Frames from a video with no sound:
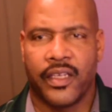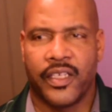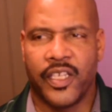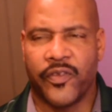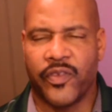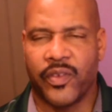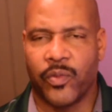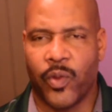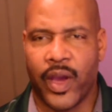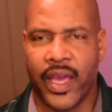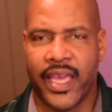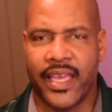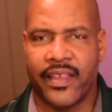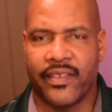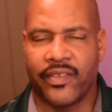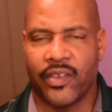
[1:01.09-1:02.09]
different
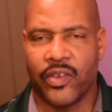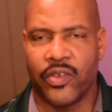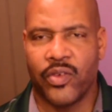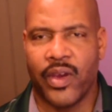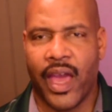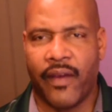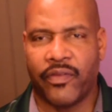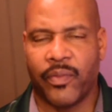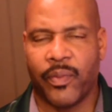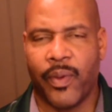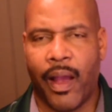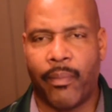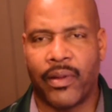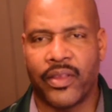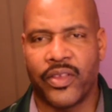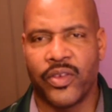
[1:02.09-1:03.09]
ways. So you have to
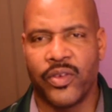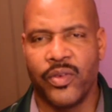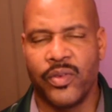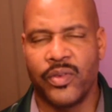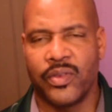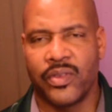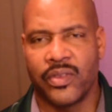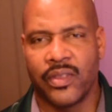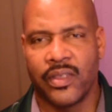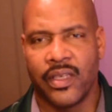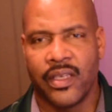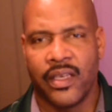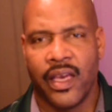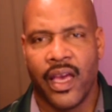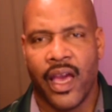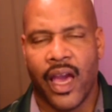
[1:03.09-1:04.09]
probably use
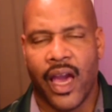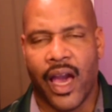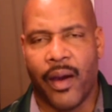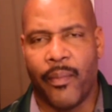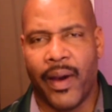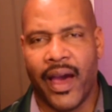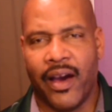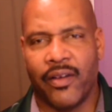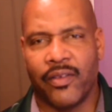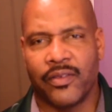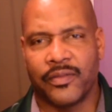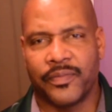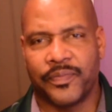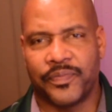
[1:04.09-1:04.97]
about